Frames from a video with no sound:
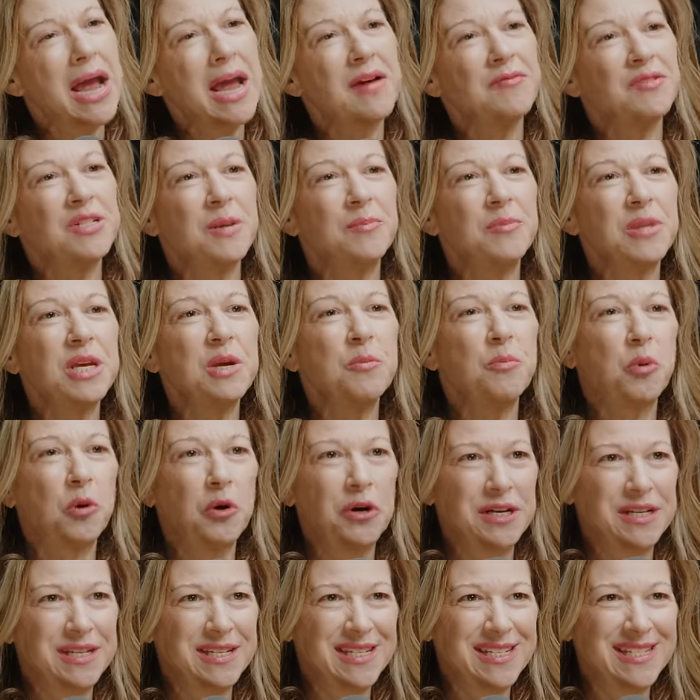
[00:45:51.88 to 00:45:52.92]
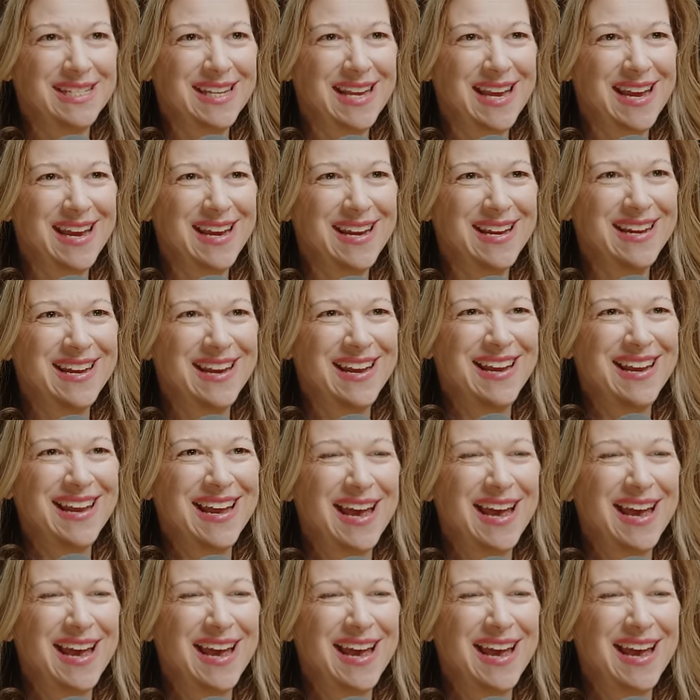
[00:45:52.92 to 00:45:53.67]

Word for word: I have something important to say